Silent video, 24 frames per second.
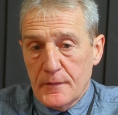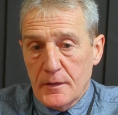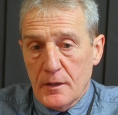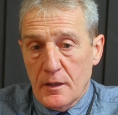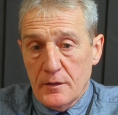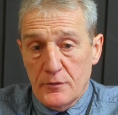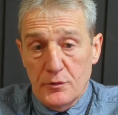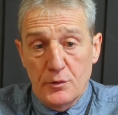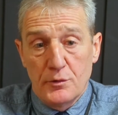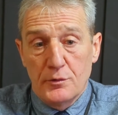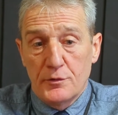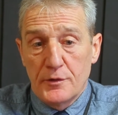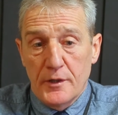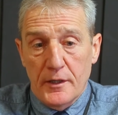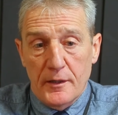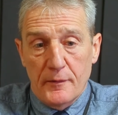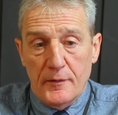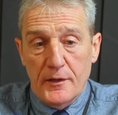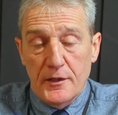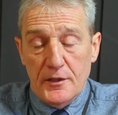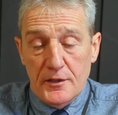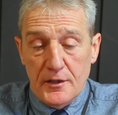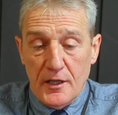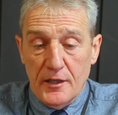I do.
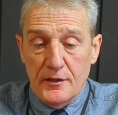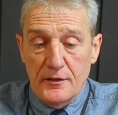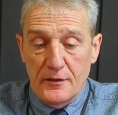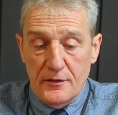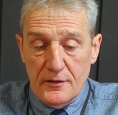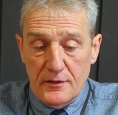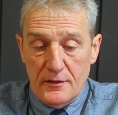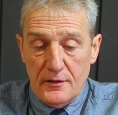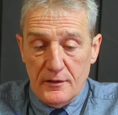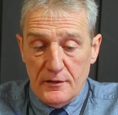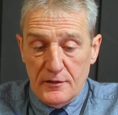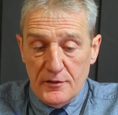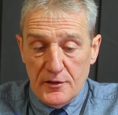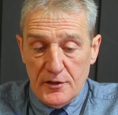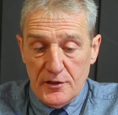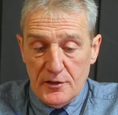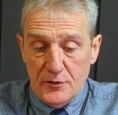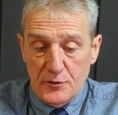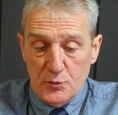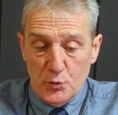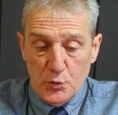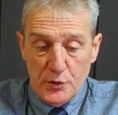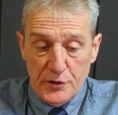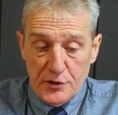Yeah, and
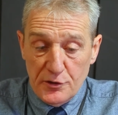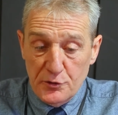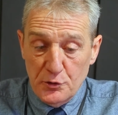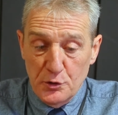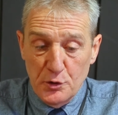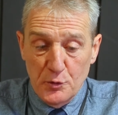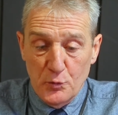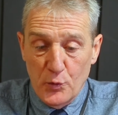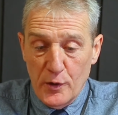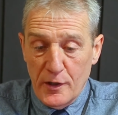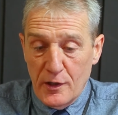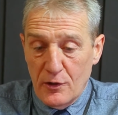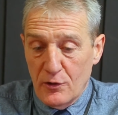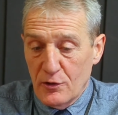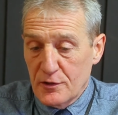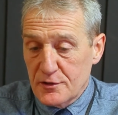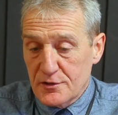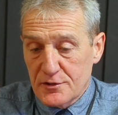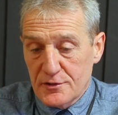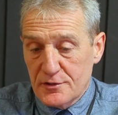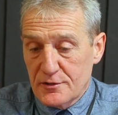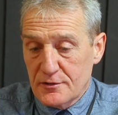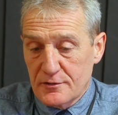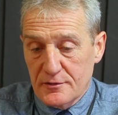when they're doing well,
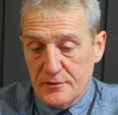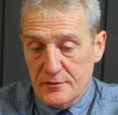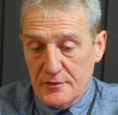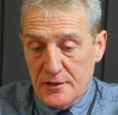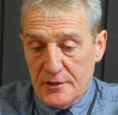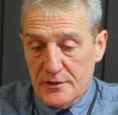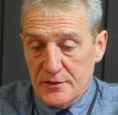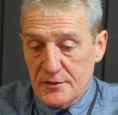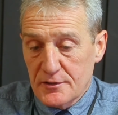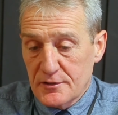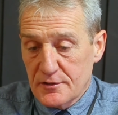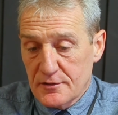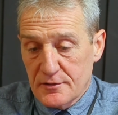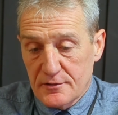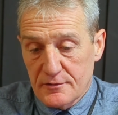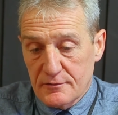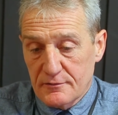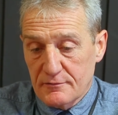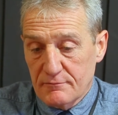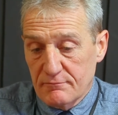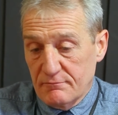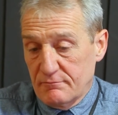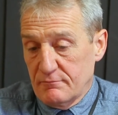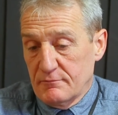it's
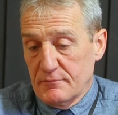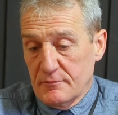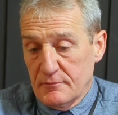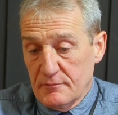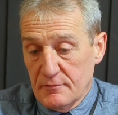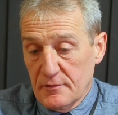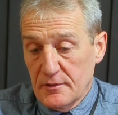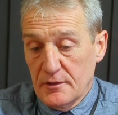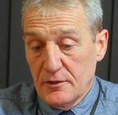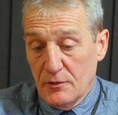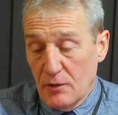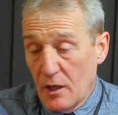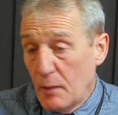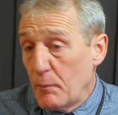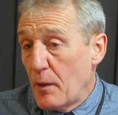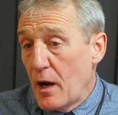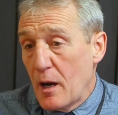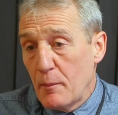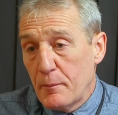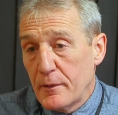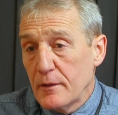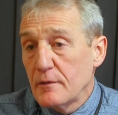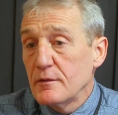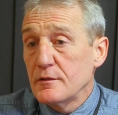you know, I'm
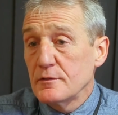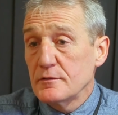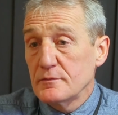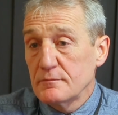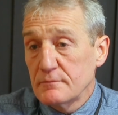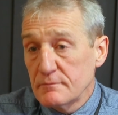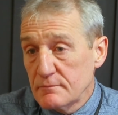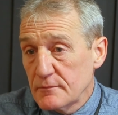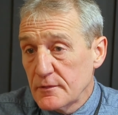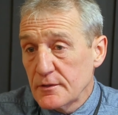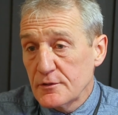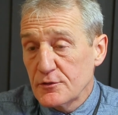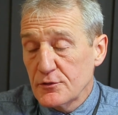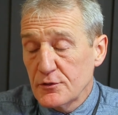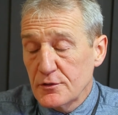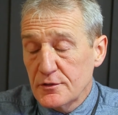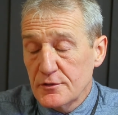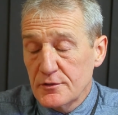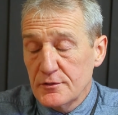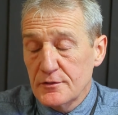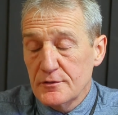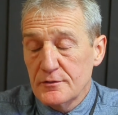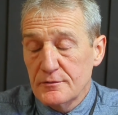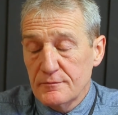happy. So
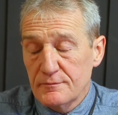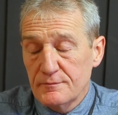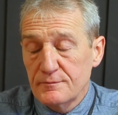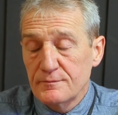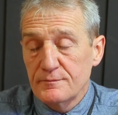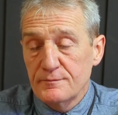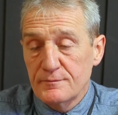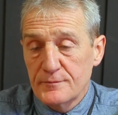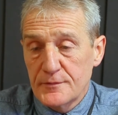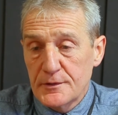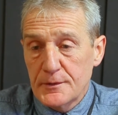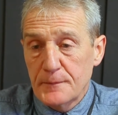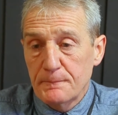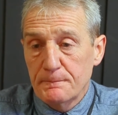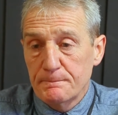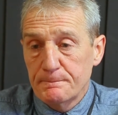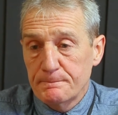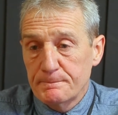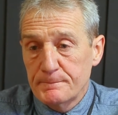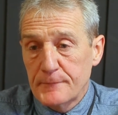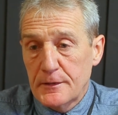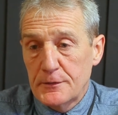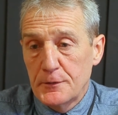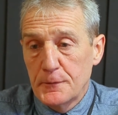it's, yeah,
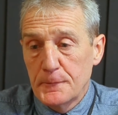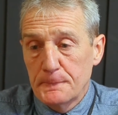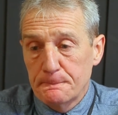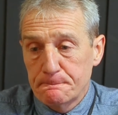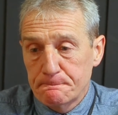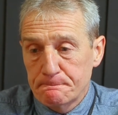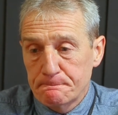I do.